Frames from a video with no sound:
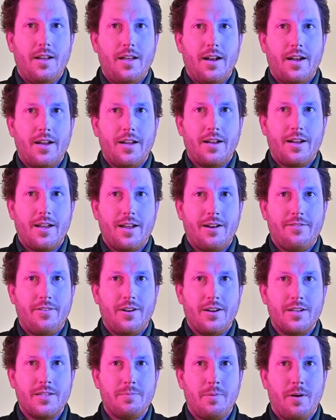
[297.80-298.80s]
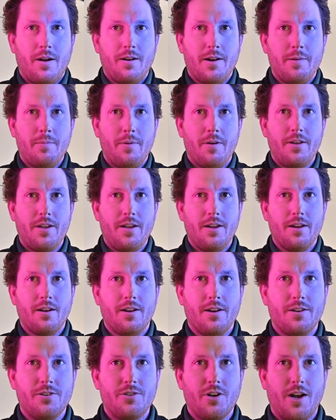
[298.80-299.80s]
And I'm gonna kind of find a spot right about here
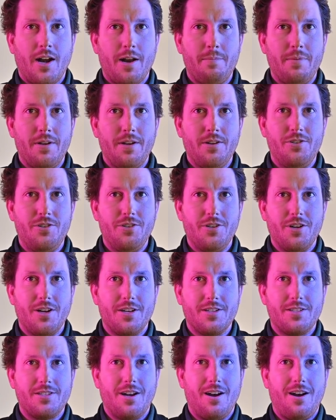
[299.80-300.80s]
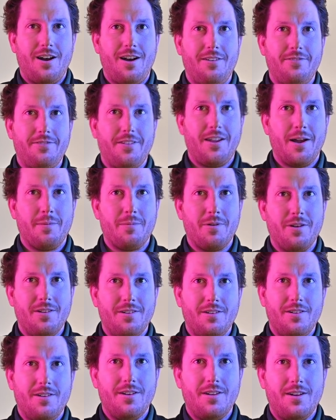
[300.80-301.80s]
and try to be just off camera
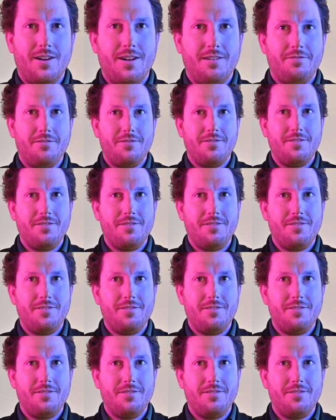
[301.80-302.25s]
enough.